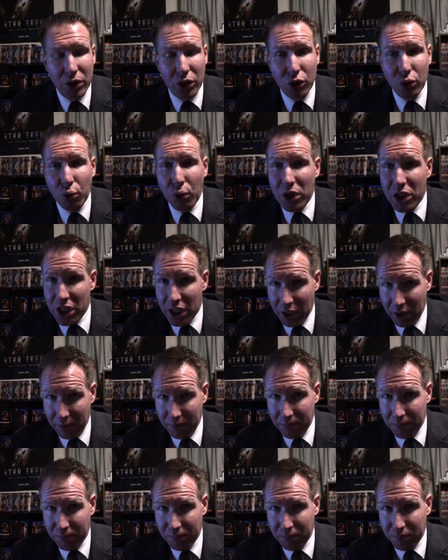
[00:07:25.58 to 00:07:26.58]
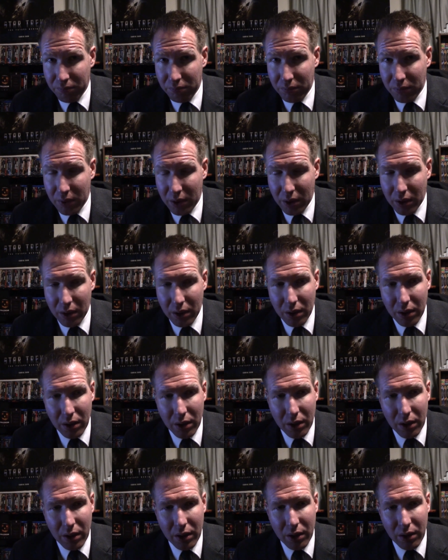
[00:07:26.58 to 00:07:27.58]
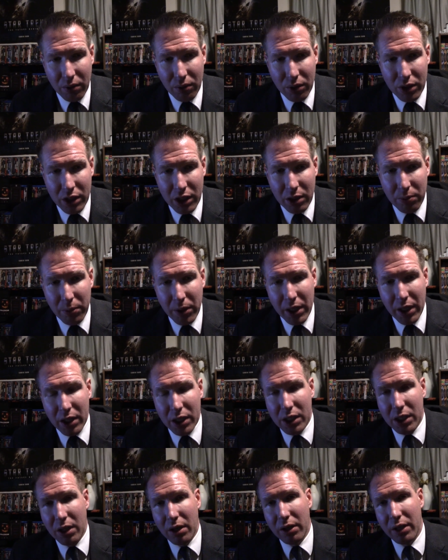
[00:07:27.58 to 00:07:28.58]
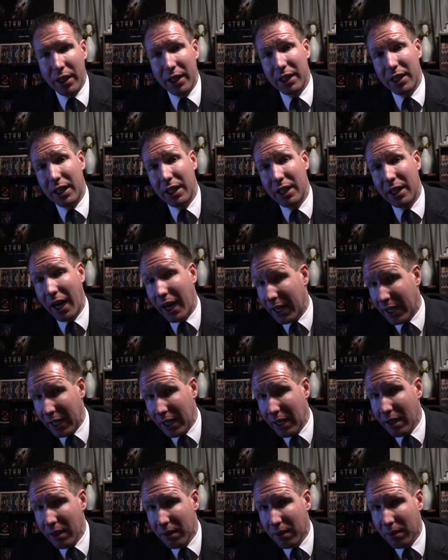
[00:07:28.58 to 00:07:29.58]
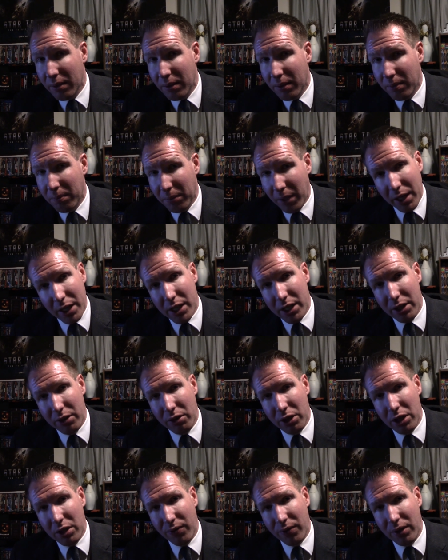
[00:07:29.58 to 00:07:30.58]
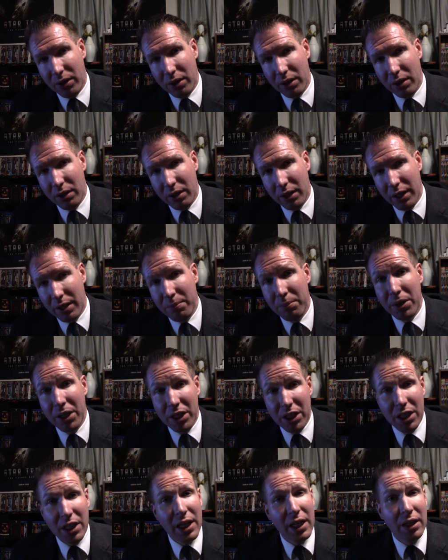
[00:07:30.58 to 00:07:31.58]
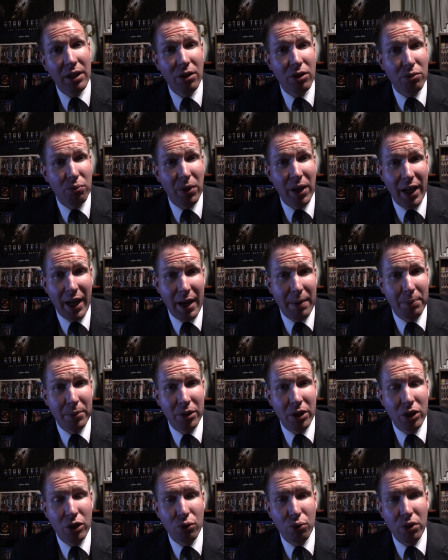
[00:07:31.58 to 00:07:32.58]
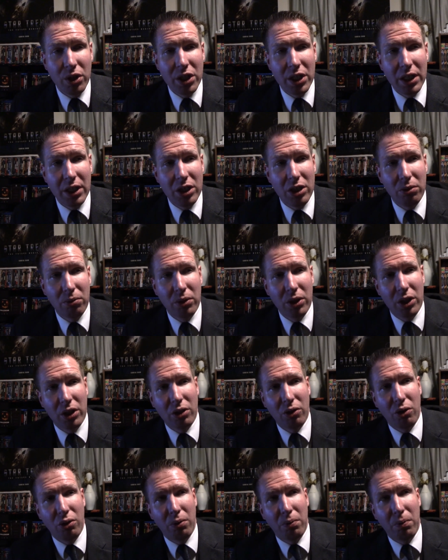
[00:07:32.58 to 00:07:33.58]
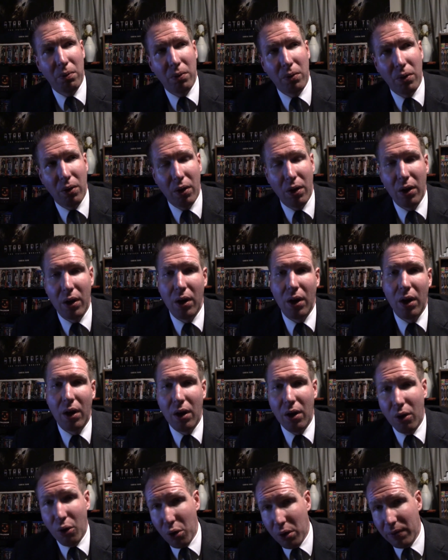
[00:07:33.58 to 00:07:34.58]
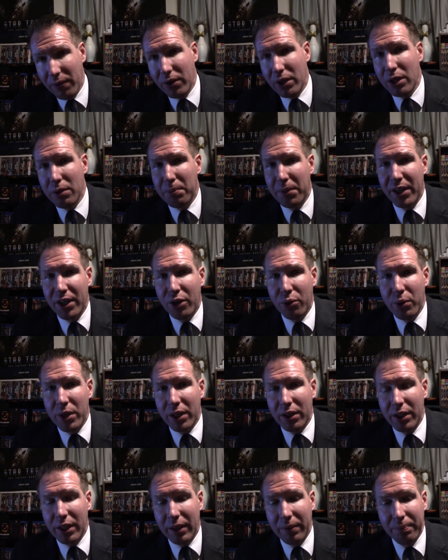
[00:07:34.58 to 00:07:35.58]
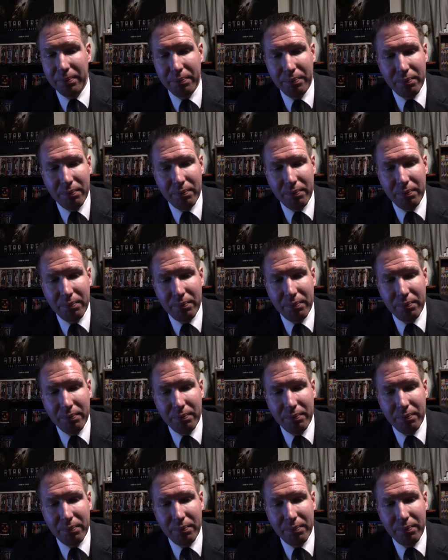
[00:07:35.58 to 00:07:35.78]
Georgie. And of course, anybody who saw 1990 miniseries for NBC knows what happened to Georgie, so we'll just go over it very quickly.